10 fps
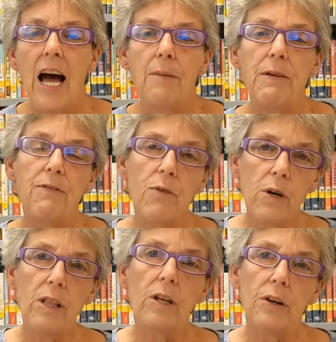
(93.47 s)

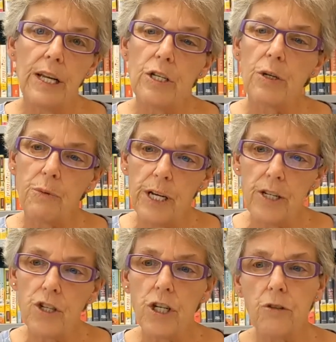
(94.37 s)
Before learning to
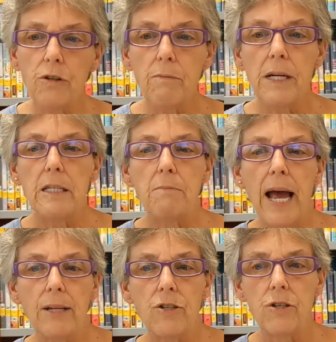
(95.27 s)
read, children must
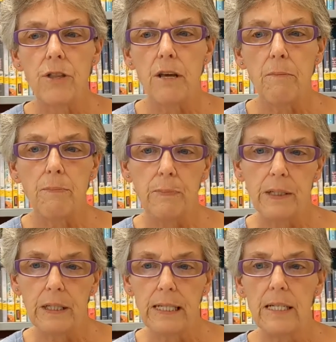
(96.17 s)
master the
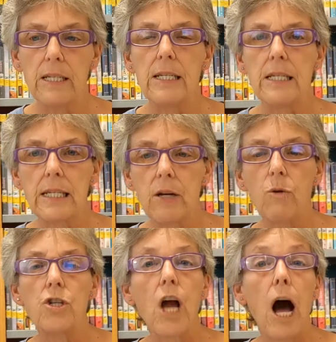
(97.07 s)
ability to
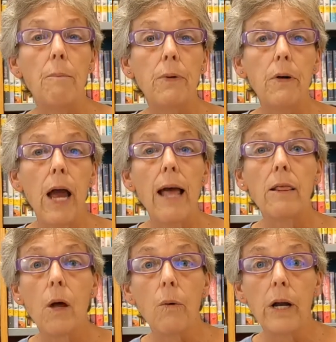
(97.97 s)
distinguish upper and
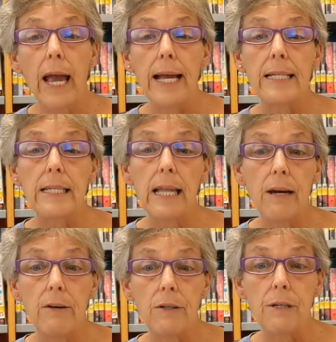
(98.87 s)
lowercase
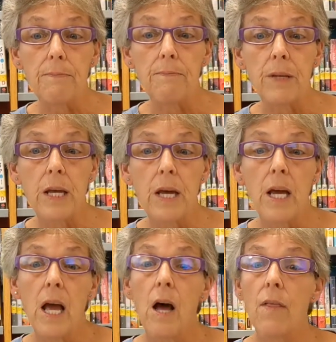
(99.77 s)
letters.
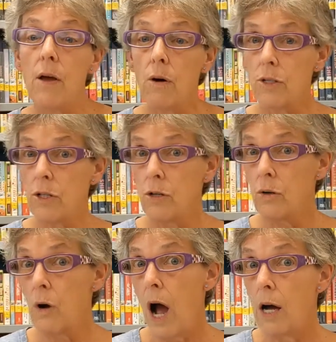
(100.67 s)
They
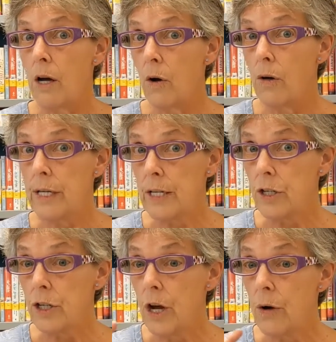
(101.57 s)
also need
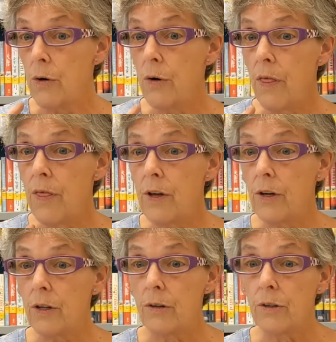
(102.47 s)
to know
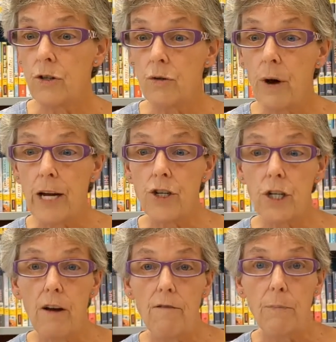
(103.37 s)
the
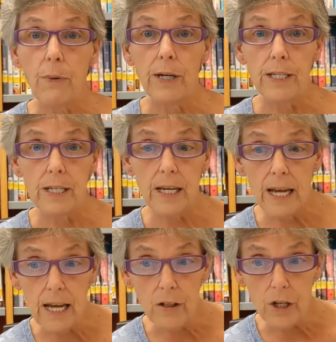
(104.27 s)
direction of print in
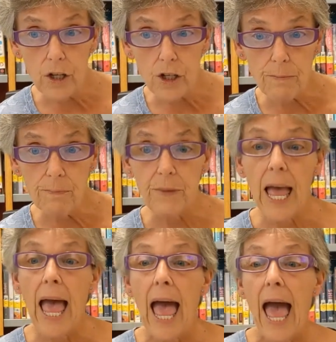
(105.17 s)
English
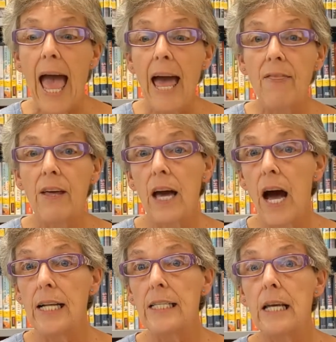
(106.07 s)
and the
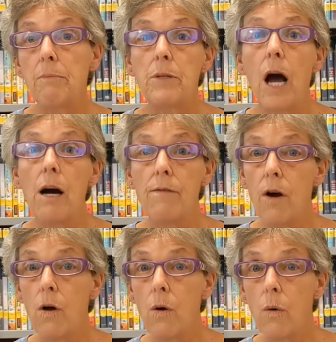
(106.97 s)
concept of
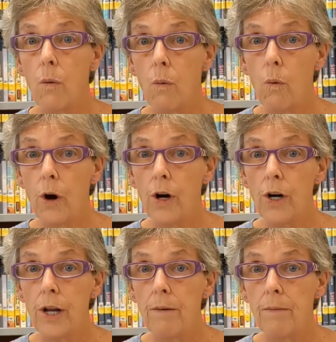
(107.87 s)
word,